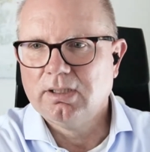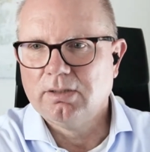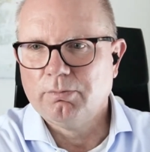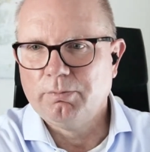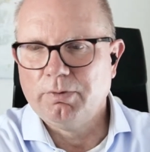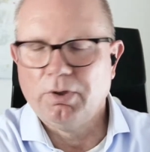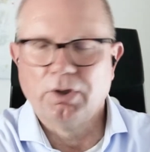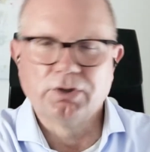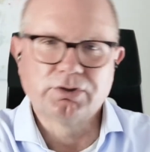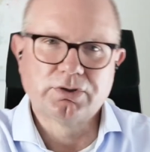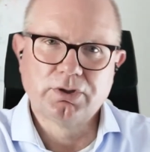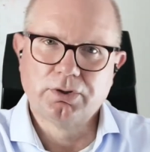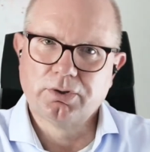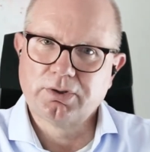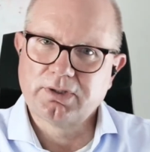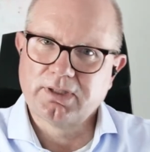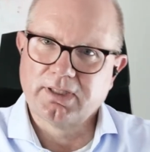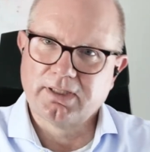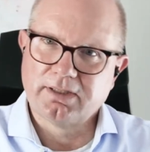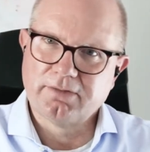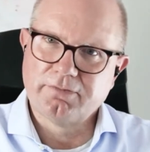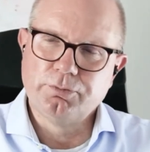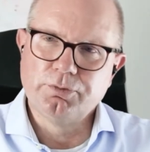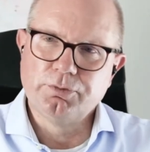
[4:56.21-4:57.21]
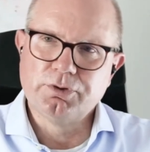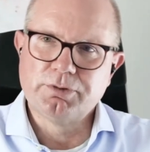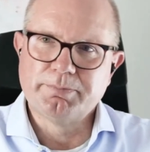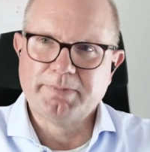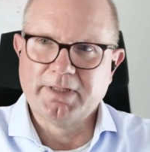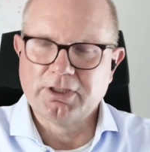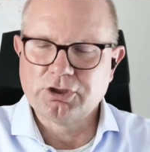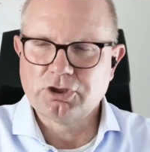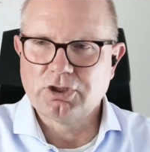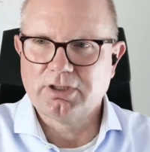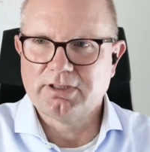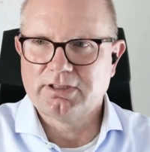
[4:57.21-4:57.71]
We also looked at a few
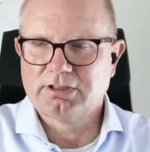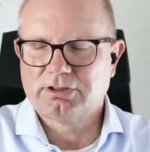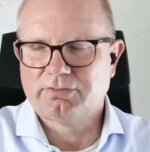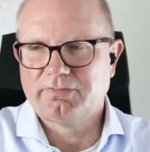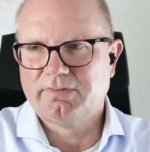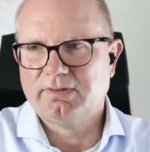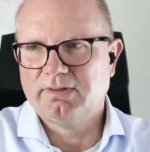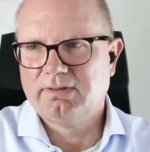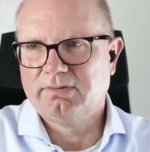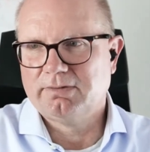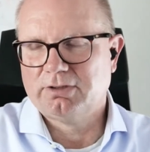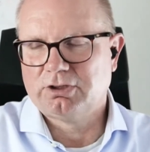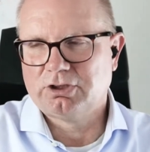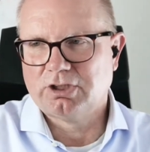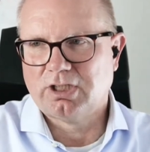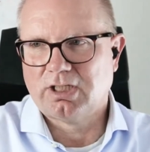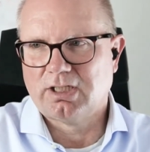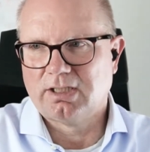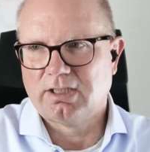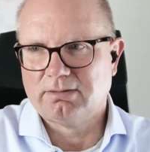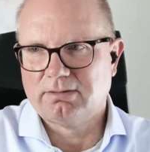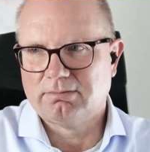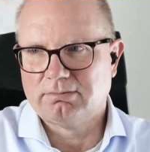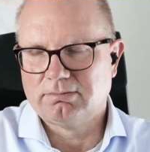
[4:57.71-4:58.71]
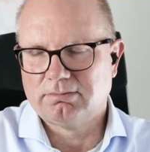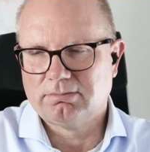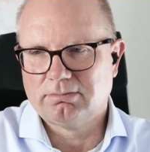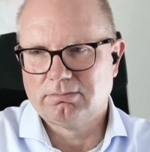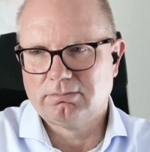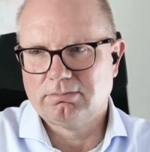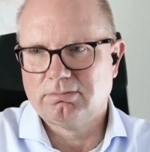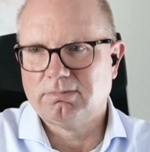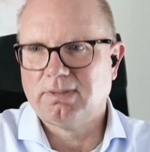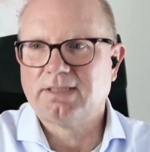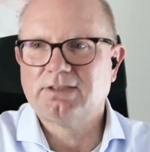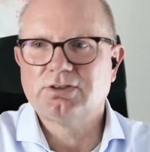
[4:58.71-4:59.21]
specialists which are
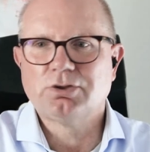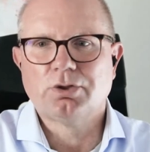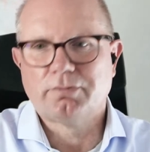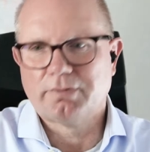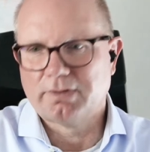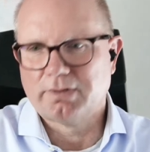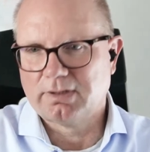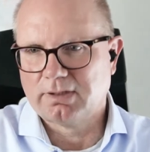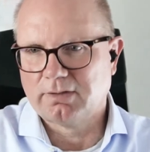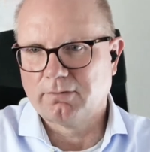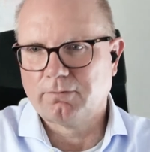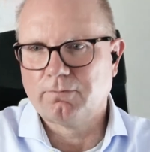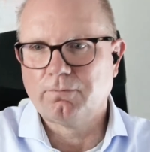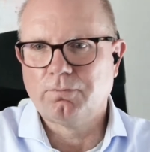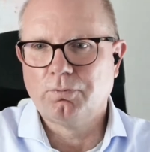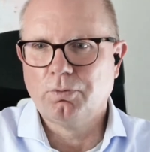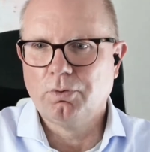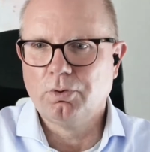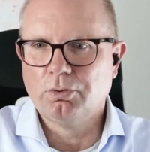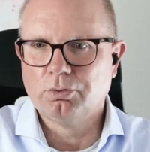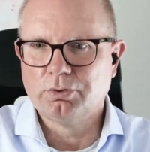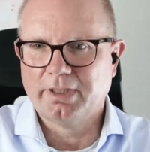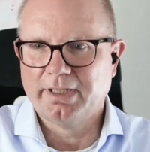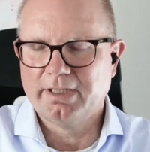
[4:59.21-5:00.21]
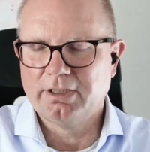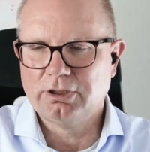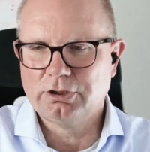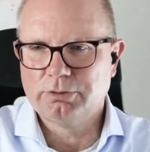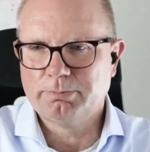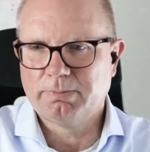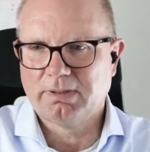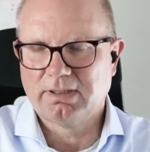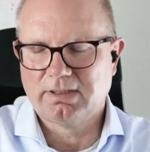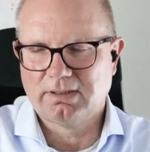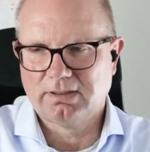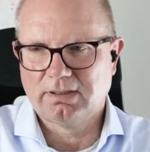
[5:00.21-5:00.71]
not serving the full range,
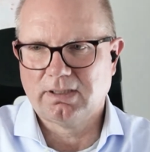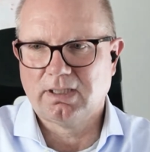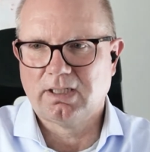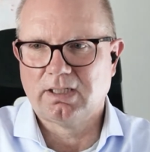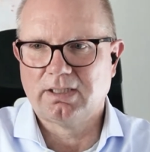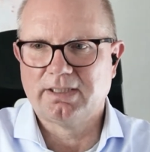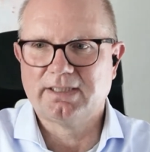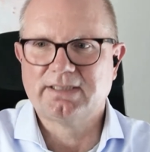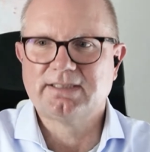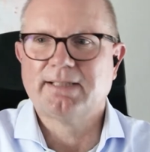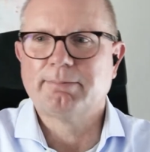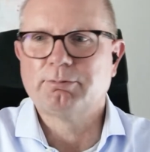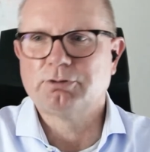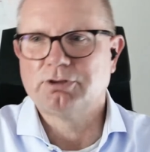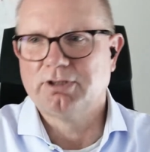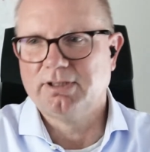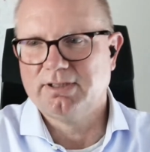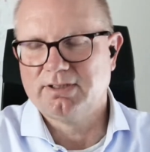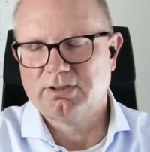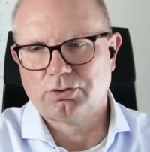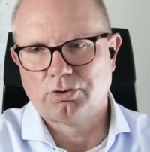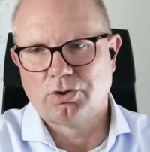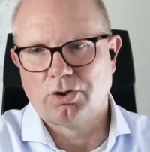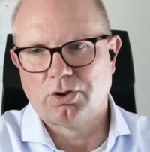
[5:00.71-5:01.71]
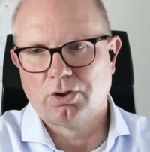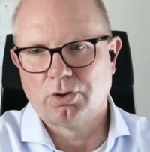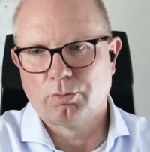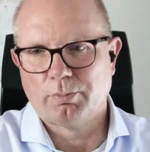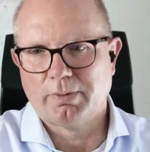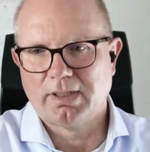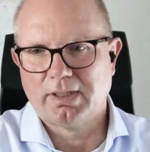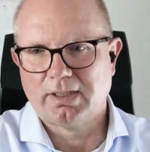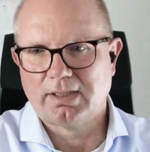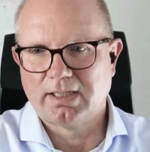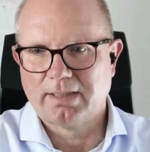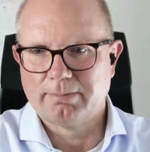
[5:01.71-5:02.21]
but are exceptionally strong
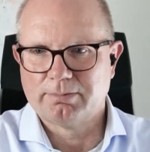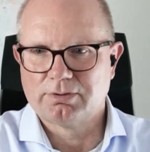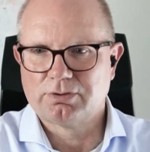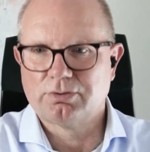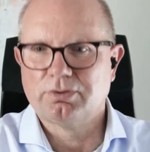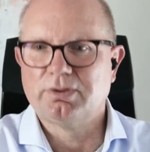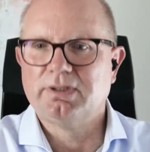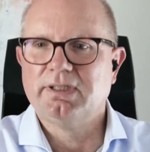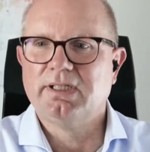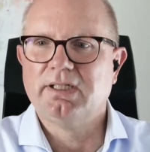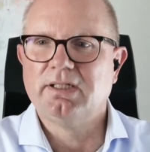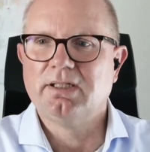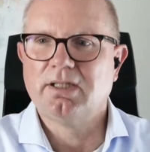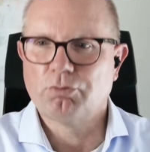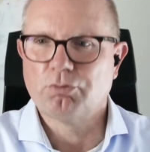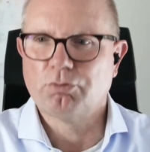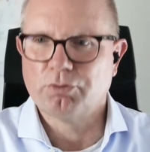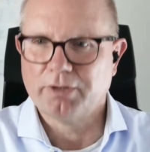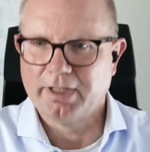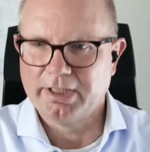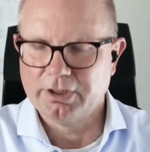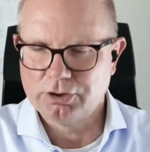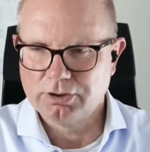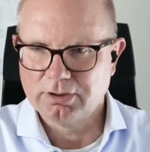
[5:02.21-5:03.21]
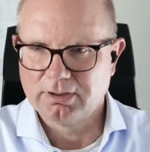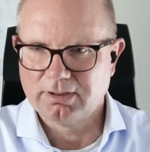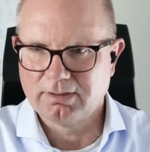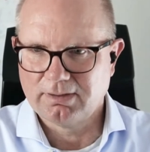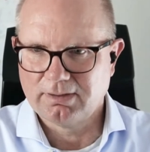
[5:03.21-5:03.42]
when it comes to the integration